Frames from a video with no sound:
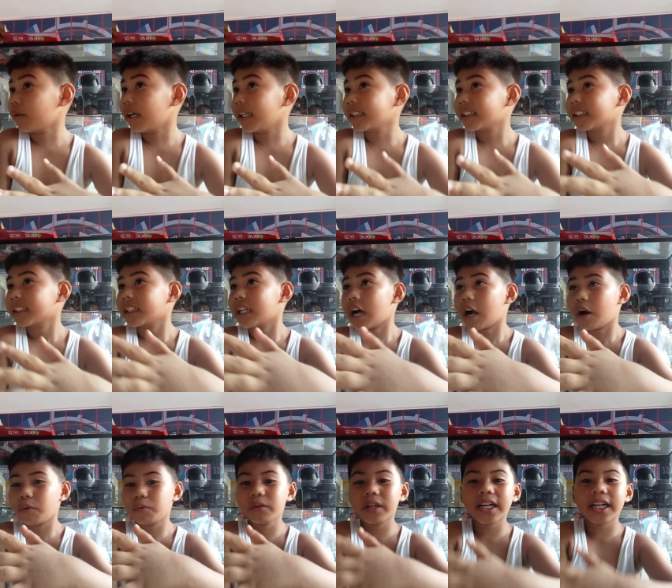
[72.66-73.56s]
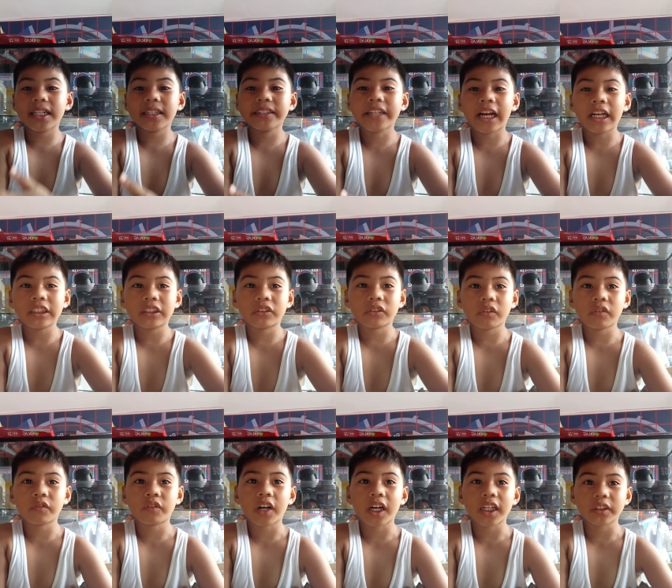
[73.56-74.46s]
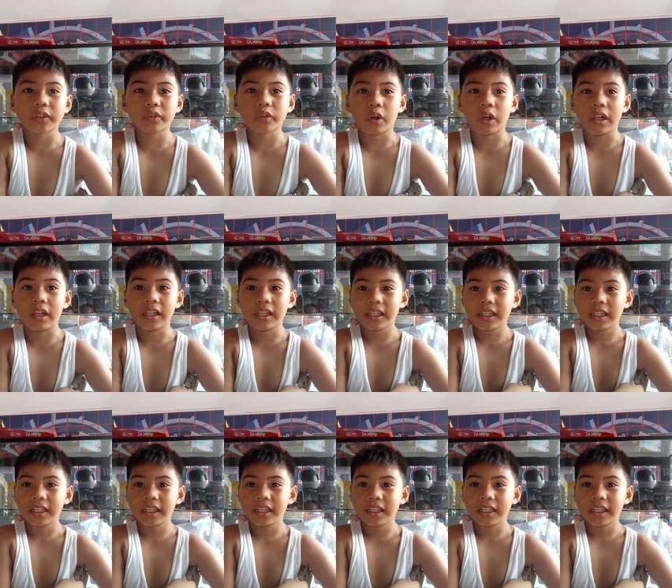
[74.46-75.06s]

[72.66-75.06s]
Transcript: was a real dinosaur fossil.